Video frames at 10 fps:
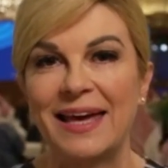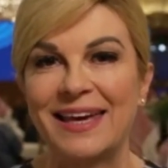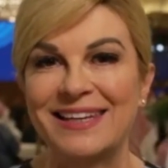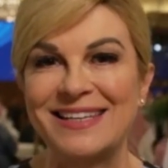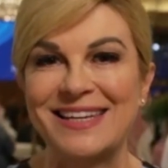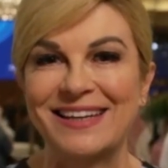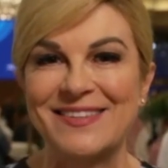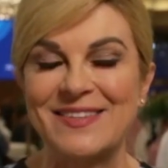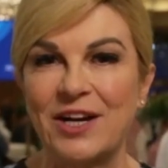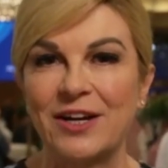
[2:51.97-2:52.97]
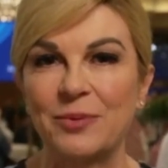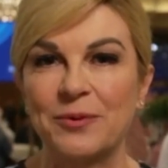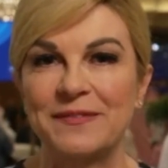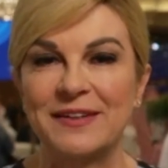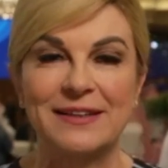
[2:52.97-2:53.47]
And start
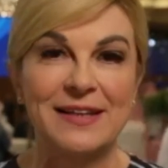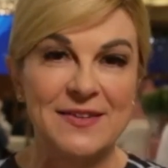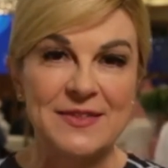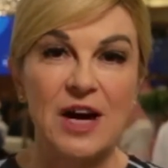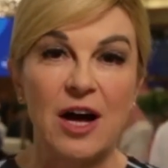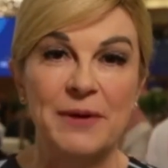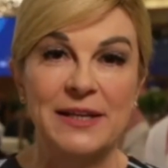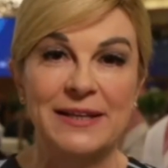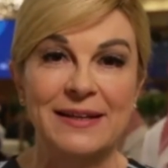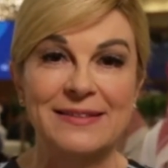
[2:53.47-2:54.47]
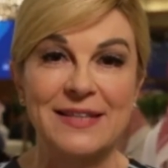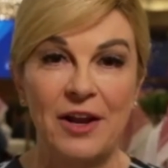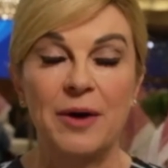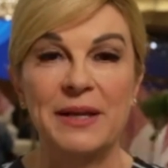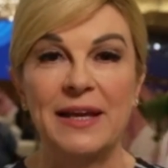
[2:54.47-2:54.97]
with the least common
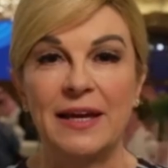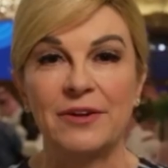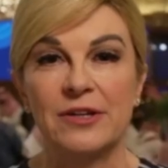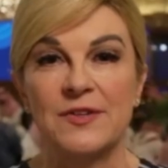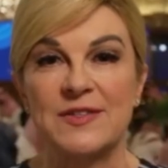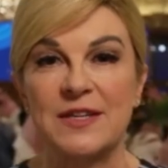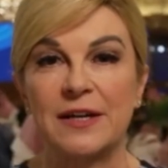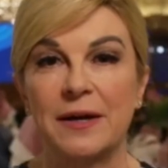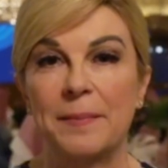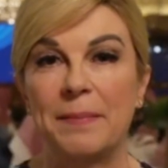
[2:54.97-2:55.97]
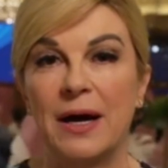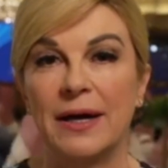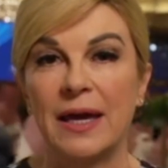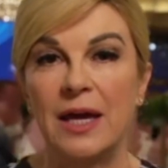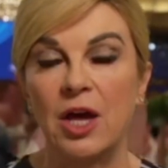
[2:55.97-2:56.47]
denominators
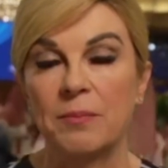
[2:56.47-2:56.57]
by